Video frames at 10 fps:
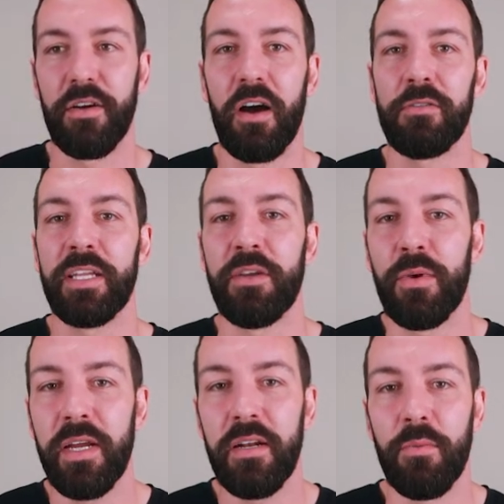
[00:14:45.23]
I'll let you
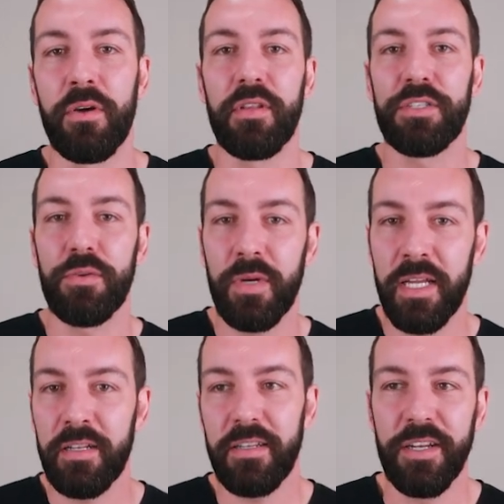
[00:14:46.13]
in, I won't let you
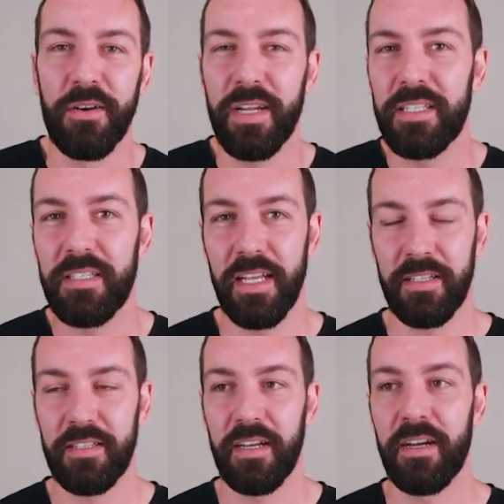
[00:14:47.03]
in.
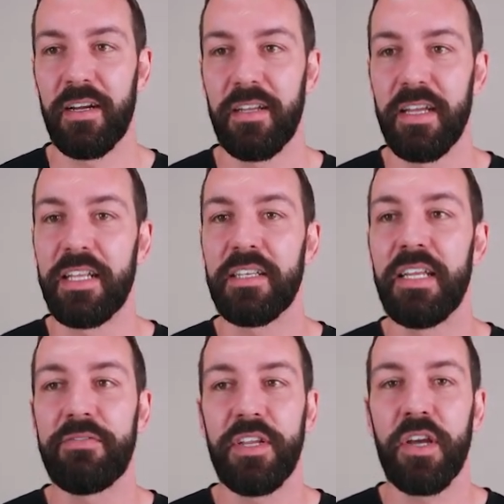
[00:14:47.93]
It's a
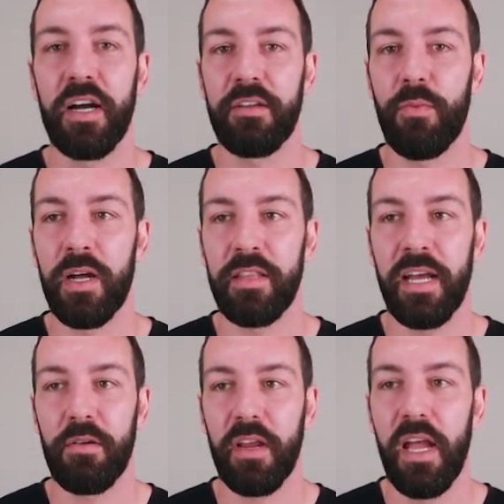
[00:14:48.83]
nifty kind of one
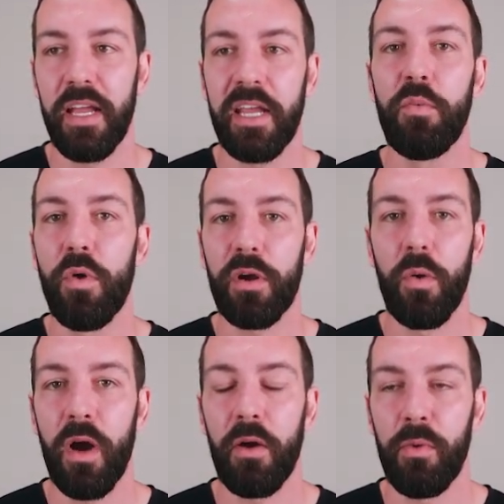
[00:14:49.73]
that can work
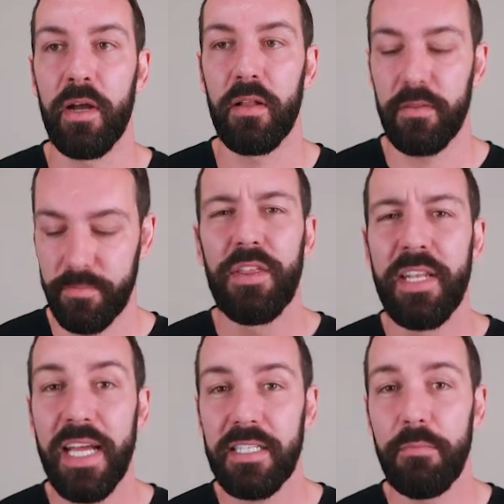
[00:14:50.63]
quite well. The
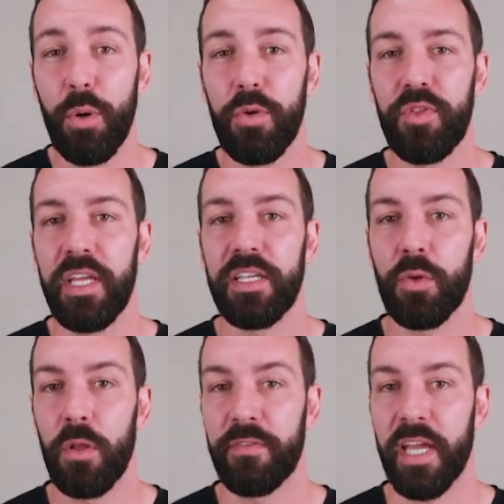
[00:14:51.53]
next important thing is
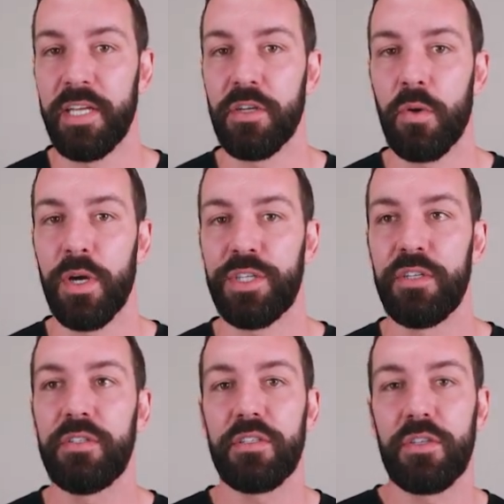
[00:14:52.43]
qualification
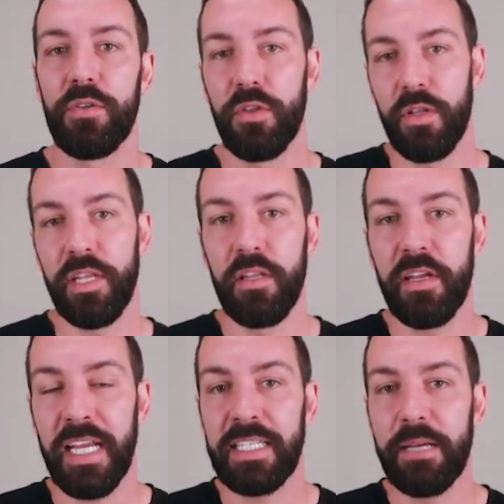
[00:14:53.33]
questions. So in the
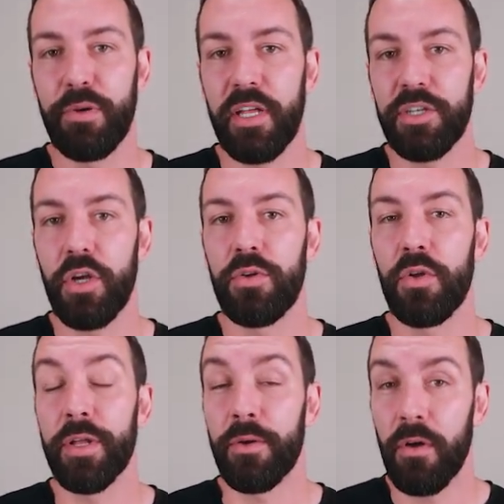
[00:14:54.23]
example that I showed
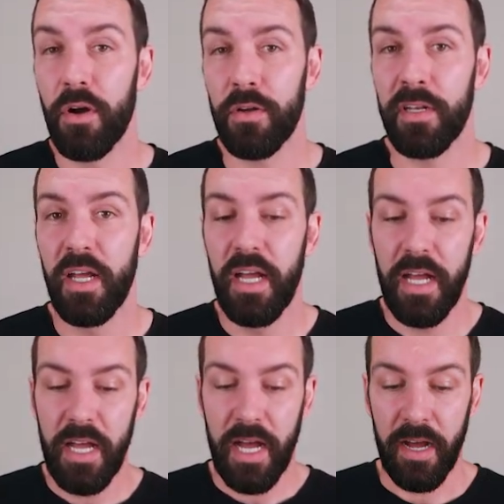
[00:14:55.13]
earlier on,
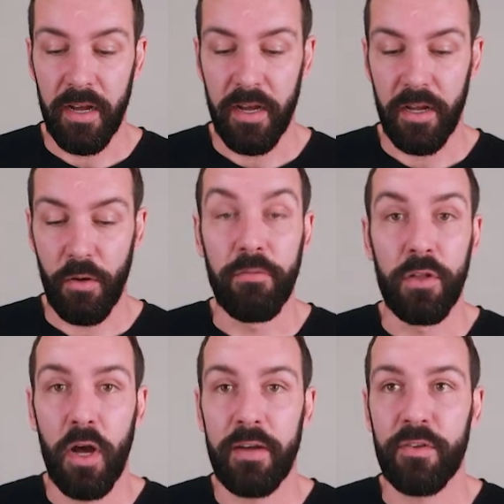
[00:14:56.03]
of a
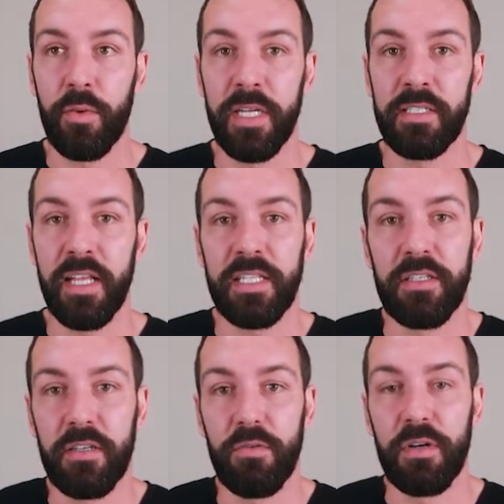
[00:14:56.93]
live quiz
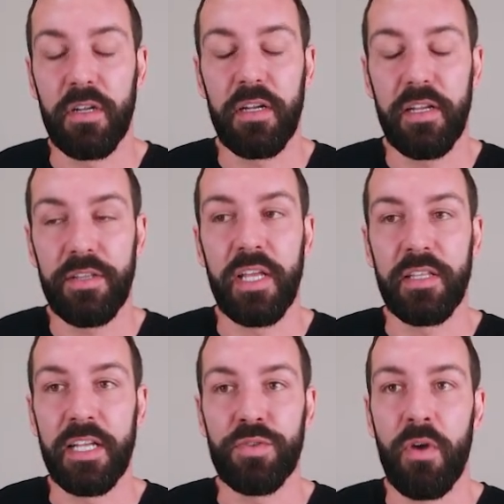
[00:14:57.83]

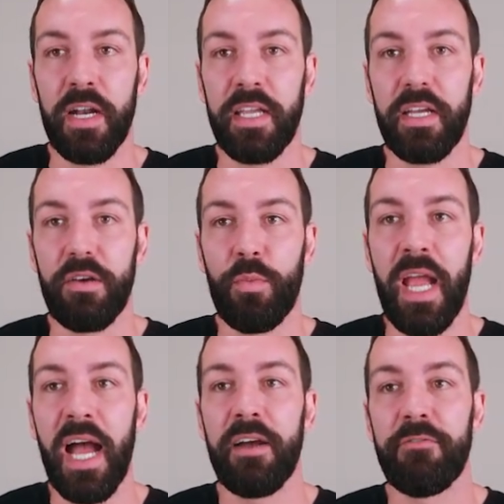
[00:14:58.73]
that's running. We
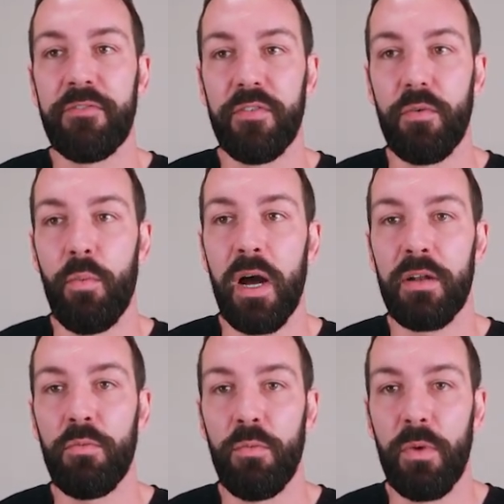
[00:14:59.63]
have one.